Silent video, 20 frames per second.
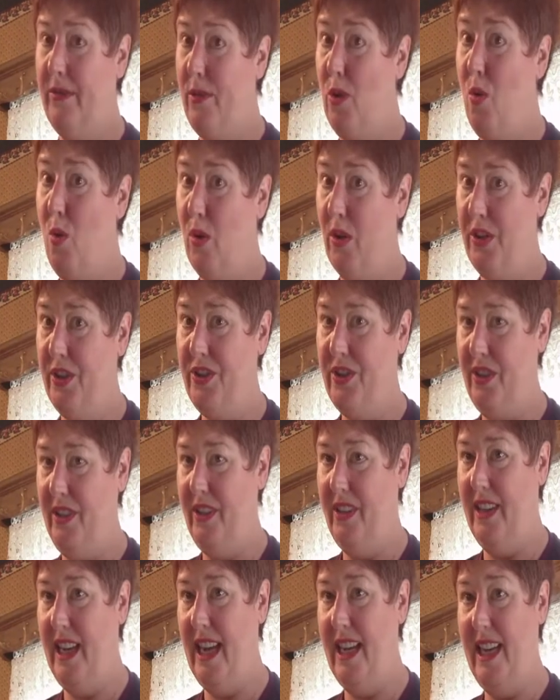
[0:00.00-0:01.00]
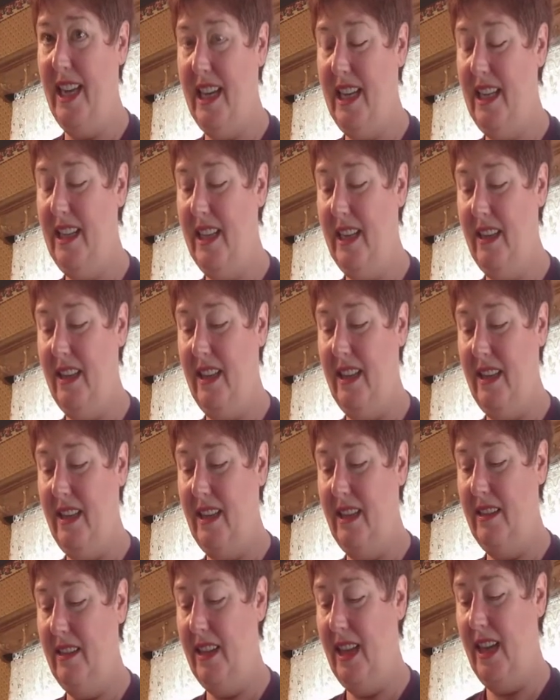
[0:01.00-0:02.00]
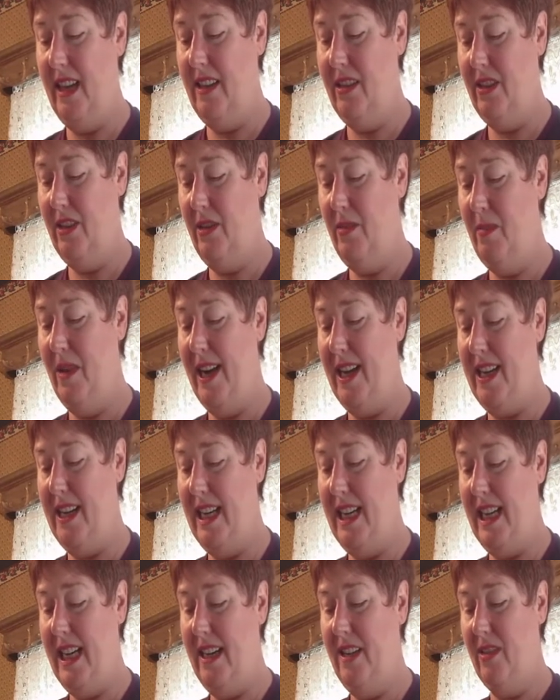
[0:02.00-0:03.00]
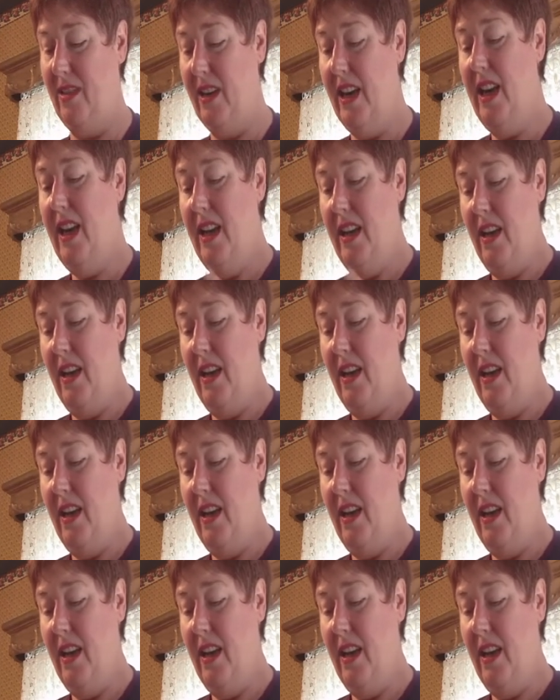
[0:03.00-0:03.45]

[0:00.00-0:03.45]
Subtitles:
of course, and get anything that you might need or